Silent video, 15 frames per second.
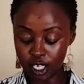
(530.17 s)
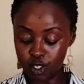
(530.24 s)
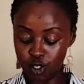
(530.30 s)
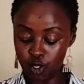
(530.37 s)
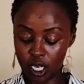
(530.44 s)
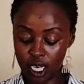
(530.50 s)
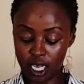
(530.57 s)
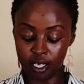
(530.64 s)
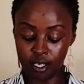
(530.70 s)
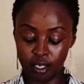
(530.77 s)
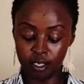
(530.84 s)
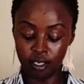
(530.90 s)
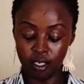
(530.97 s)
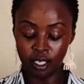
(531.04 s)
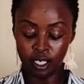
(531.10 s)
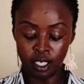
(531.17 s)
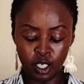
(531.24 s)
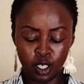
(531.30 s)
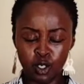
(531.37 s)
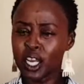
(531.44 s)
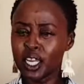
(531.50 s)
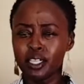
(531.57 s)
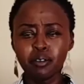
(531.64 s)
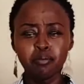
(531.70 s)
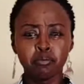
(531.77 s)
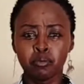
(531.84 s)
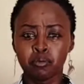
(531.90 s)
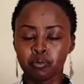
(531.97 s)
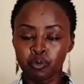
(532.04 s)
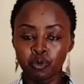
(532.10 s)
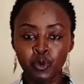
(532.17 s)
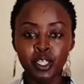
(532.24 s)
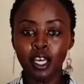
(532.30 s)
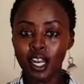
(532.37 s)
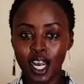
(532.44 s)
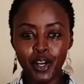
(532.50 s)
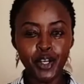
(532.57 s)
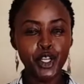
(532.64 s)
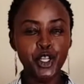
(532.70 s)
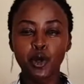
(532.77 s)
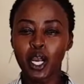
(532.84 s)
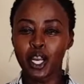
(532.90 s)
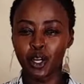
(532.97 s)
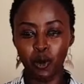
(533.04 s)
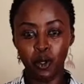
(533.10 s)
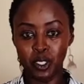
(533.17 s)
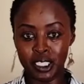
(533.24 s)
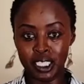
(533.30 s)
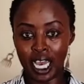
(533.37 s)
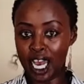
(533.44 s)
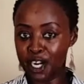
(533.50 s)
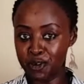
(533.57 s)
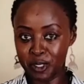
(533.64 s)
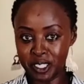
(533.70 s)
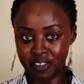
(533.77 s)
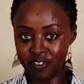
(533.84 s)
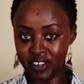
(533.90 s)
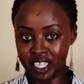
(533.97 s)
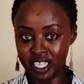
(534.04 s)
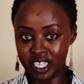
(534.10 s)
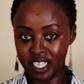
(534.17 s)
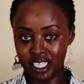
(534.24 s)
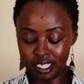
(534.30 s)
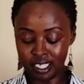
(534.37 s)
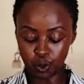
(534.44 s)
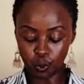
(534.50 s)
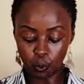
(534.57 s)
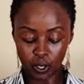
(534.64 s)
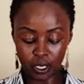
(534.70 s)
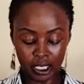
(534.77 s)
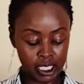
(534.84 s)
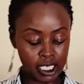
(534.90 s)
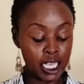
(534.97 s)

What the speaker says: You can with the curry you can always add whatever it is that you want.